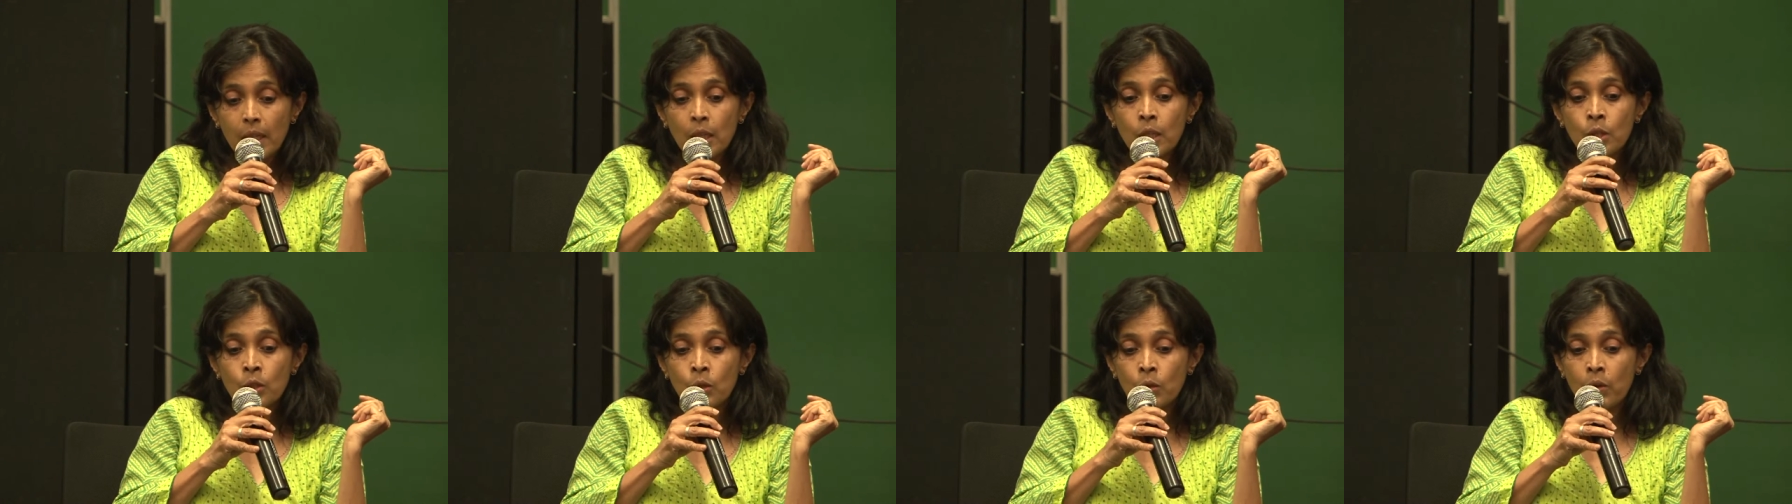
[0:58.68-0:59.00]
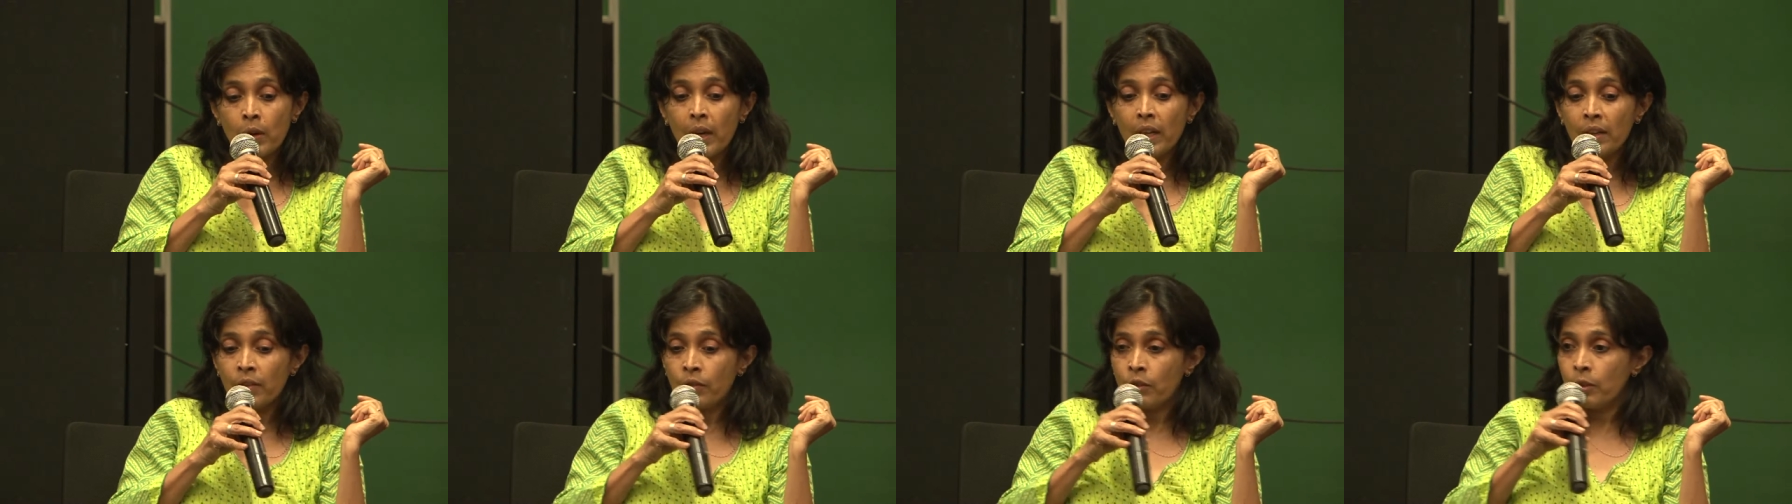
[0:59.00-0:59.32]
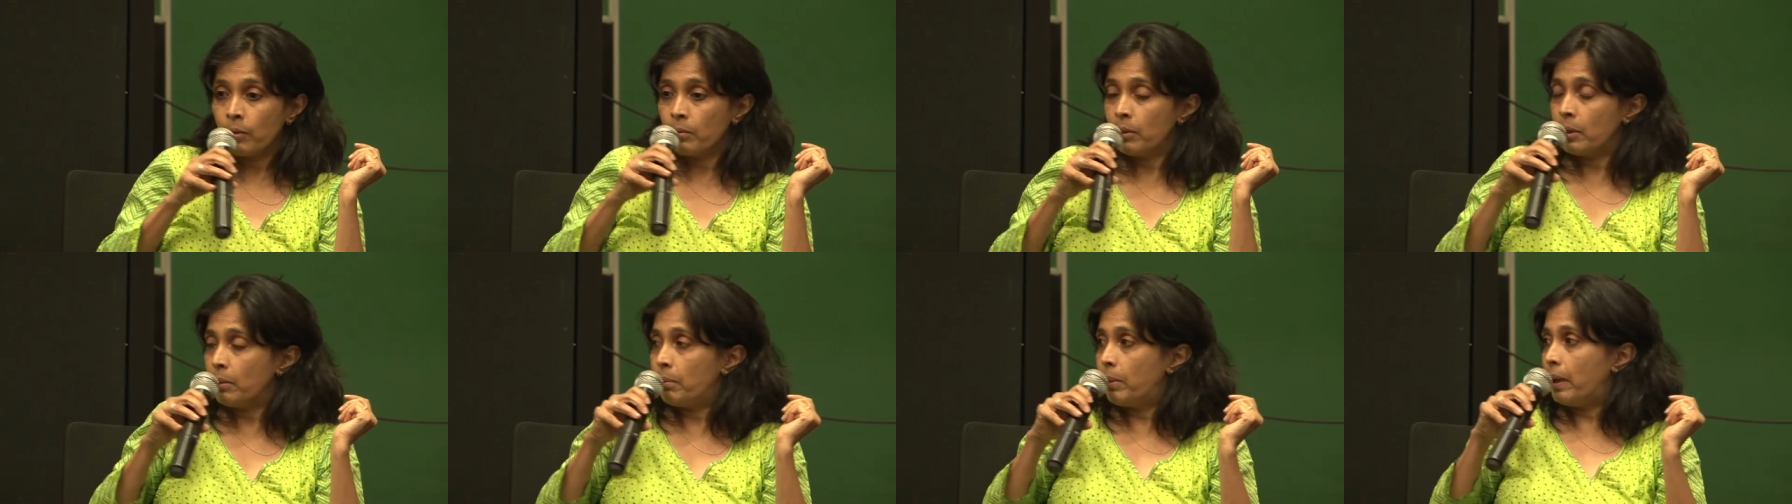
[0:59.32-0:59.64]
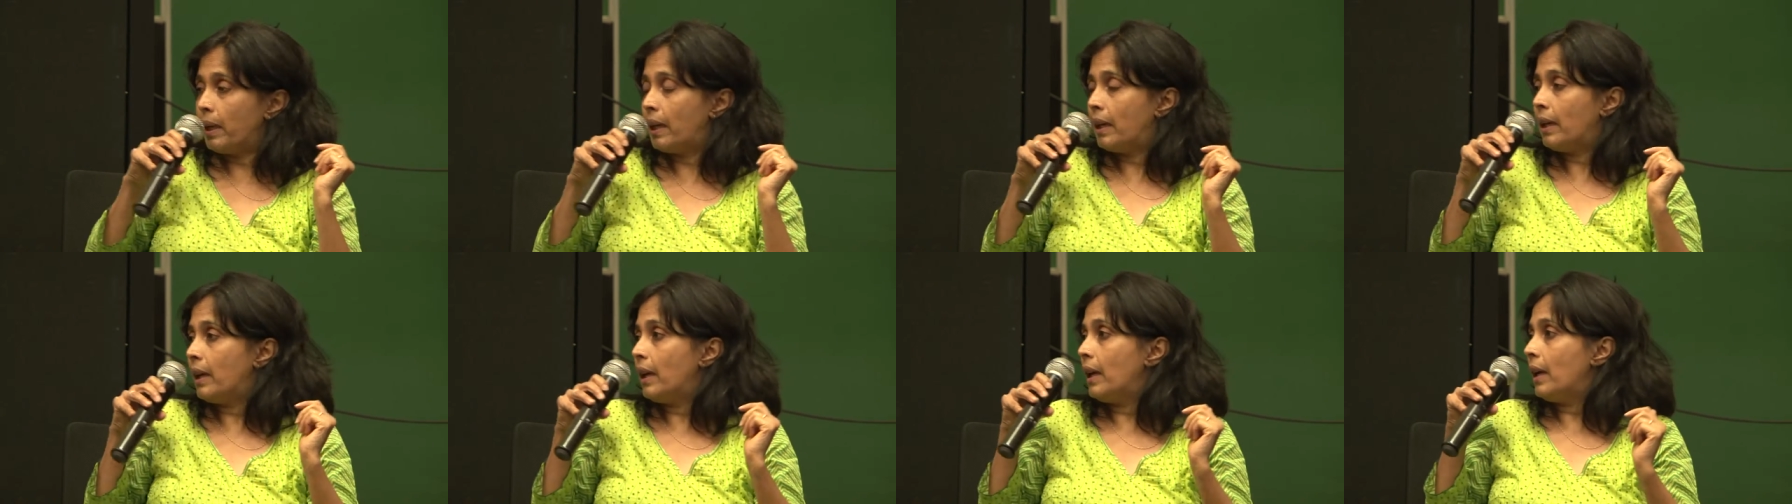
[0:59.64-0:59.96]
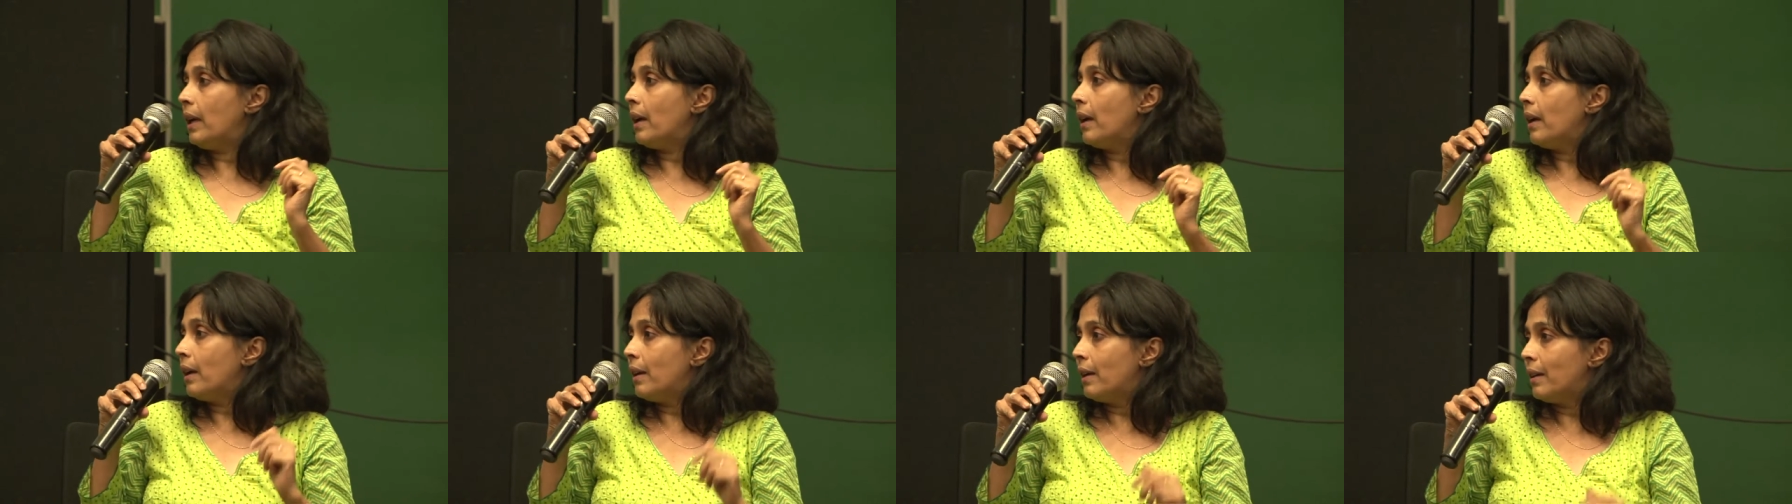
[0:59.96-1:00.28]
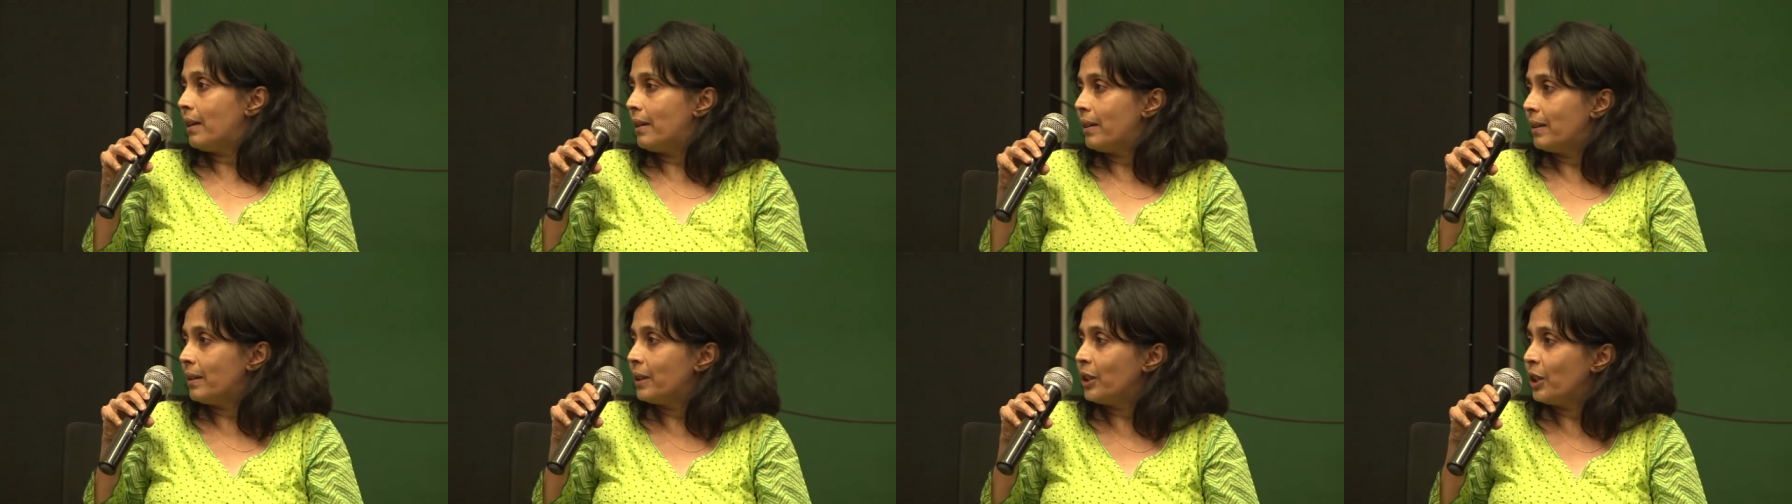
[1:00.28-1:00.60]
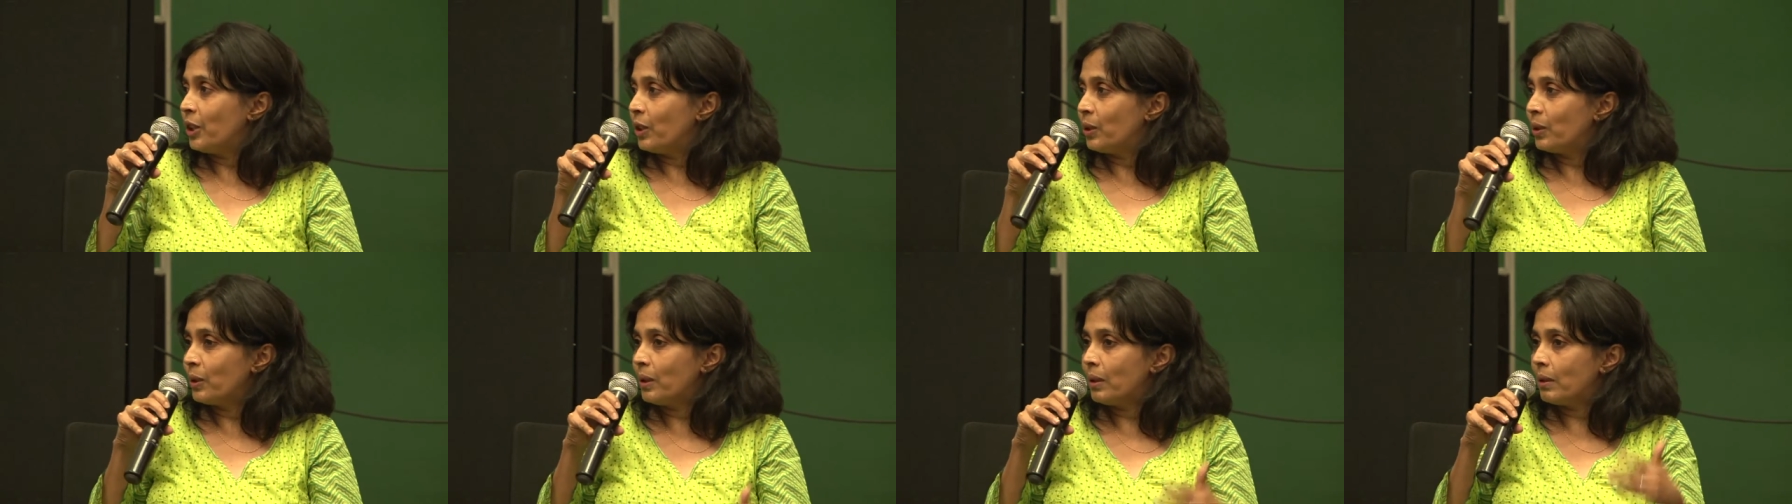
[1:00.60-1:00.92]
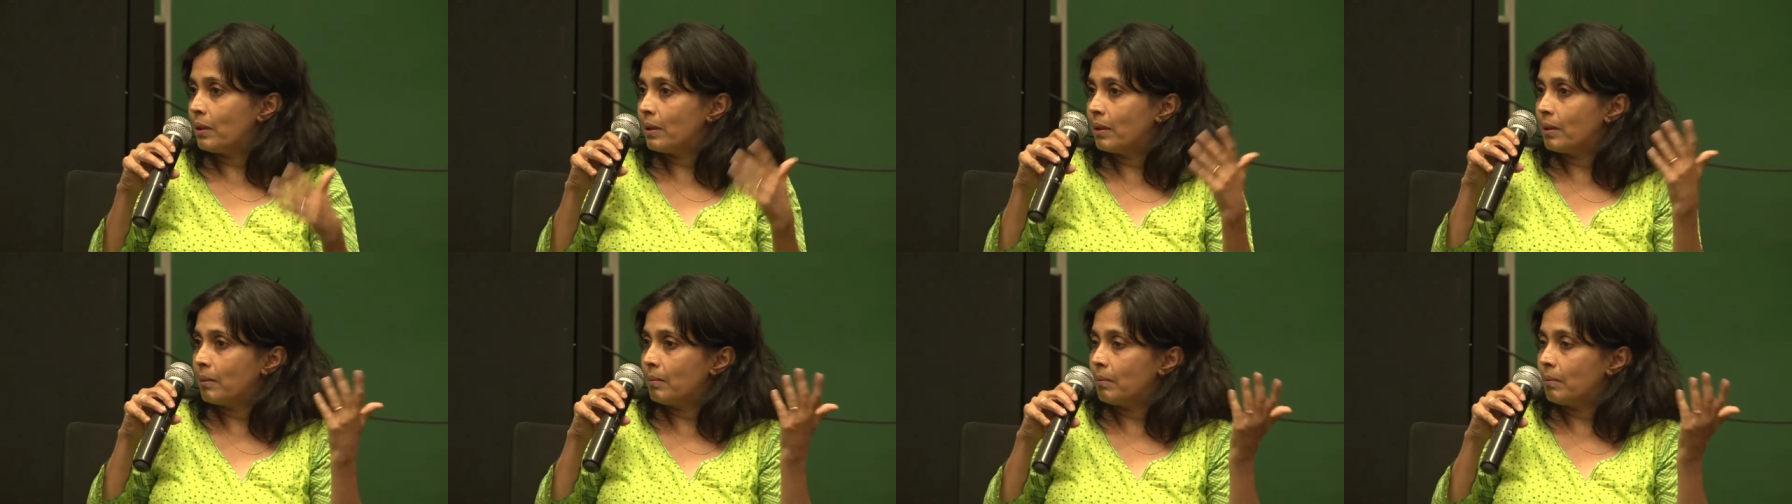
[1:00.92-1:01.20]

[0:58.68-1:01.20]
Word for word: So right from the beginning, uh, you know, the